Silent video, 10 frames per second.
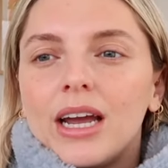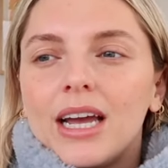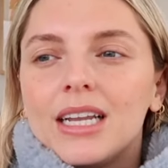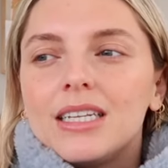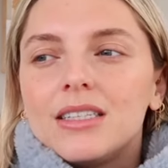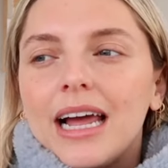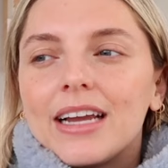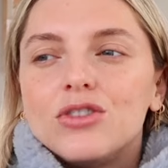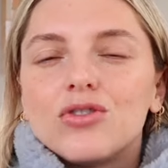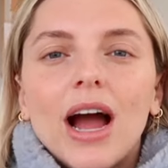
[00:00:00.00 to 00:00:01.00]
it
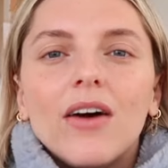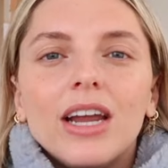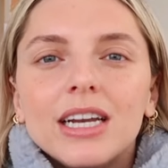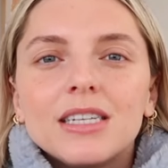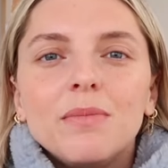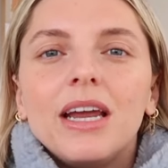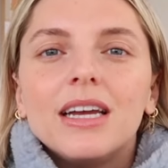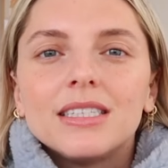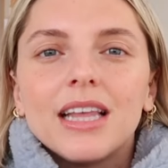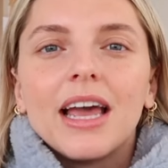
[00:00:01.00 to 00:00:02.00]
like drowning to me
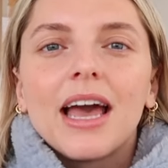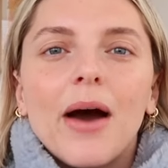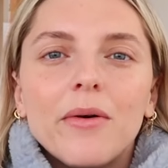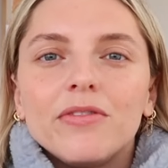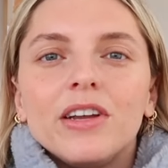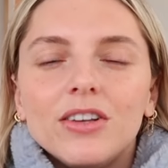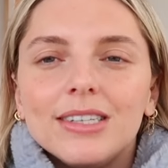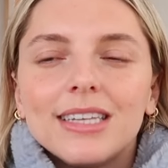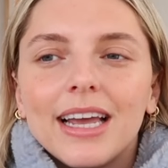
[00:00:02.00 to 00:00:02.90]
is like how it feels.